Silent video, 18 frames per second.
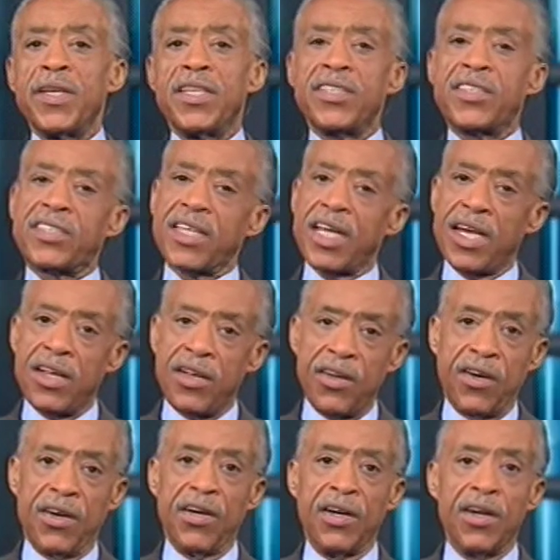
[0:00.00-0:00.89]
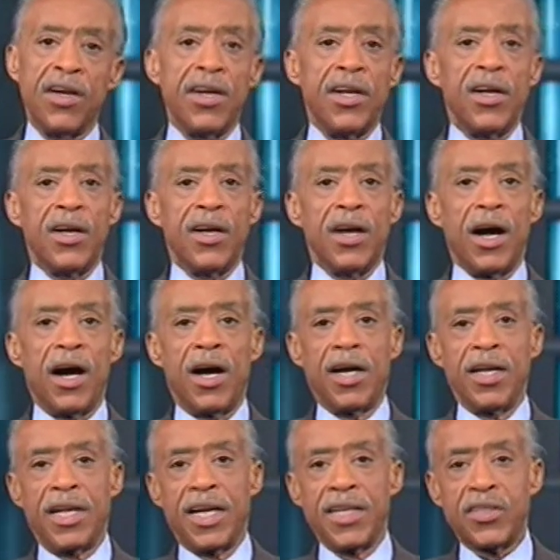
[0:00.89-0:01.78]
to say, look, uh,
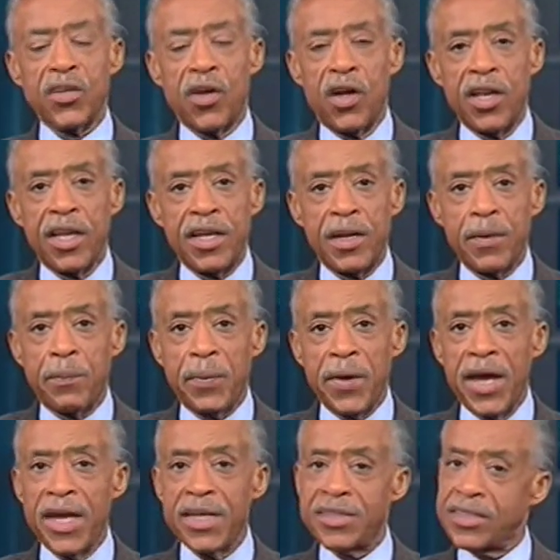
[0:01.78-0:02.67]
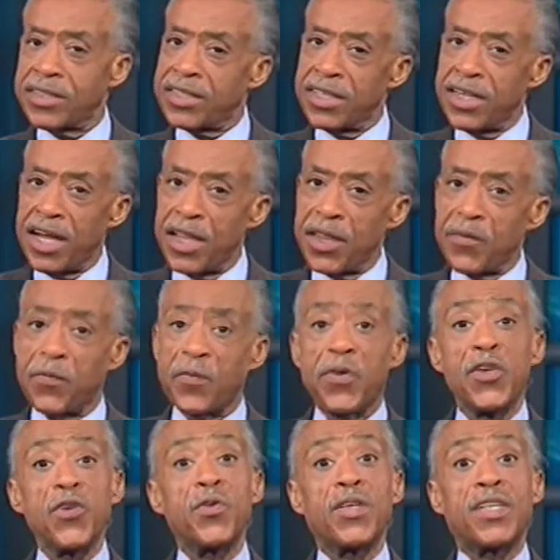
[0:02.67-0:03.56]
that's all in the past. It's another for you
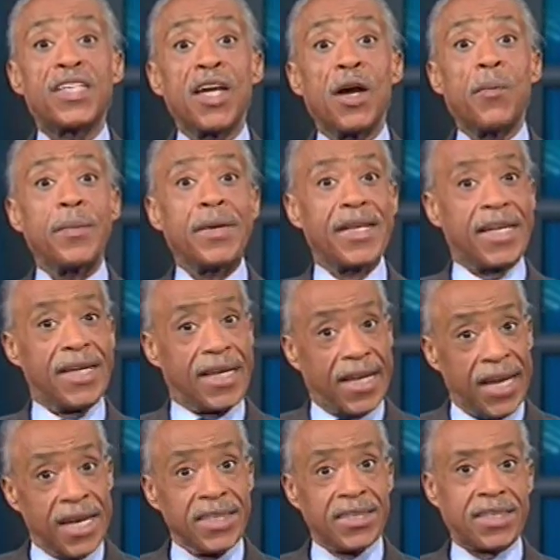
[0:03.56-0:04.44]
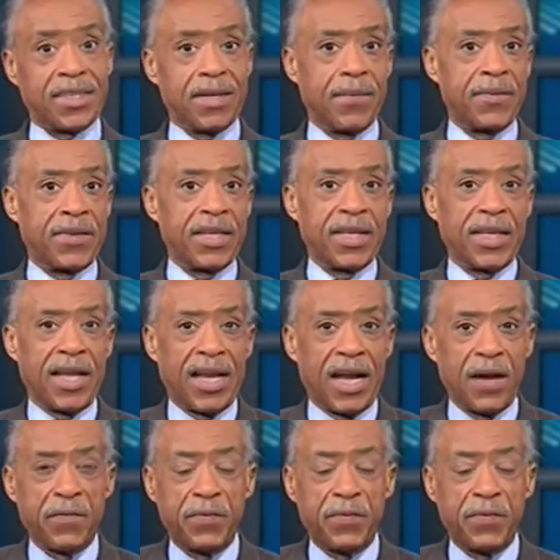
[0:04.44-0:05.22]
to tell me today something that I